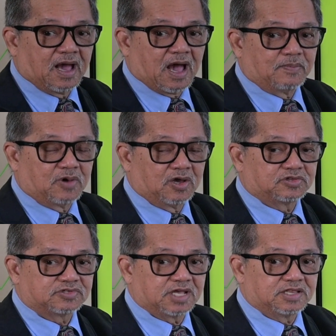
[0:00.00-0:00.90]
I'm going
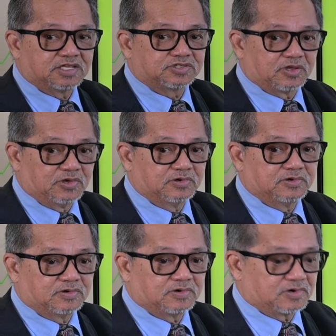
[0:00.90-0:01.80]
to send this to
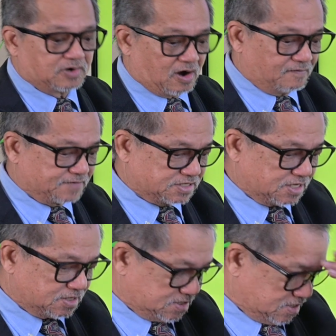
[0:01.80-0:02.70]
your
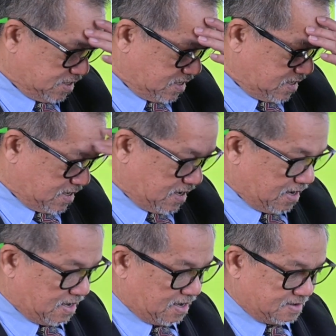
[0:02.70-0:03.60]
offices,
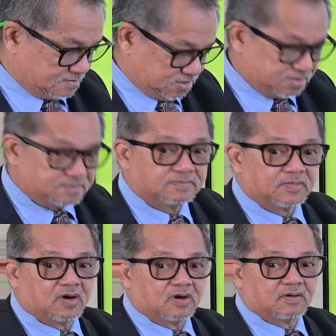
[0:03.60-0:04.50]

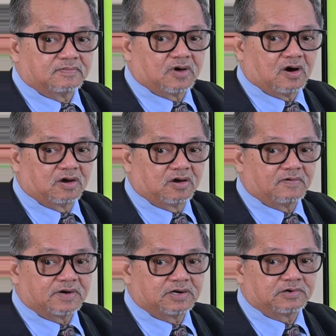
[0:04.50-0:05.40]
of
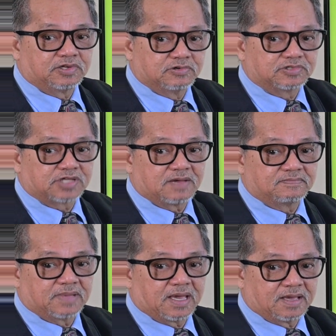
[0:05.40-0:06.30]
Governor
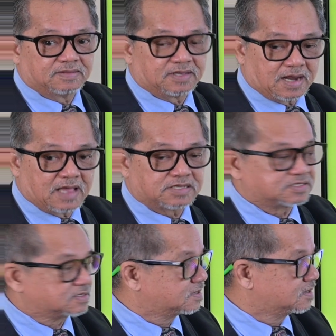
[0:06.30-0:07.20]
Newsom and the
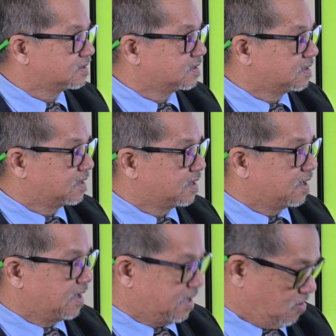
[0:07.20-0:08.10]
rest,
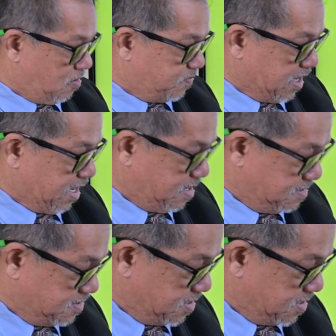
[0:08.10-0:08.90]
and hopefully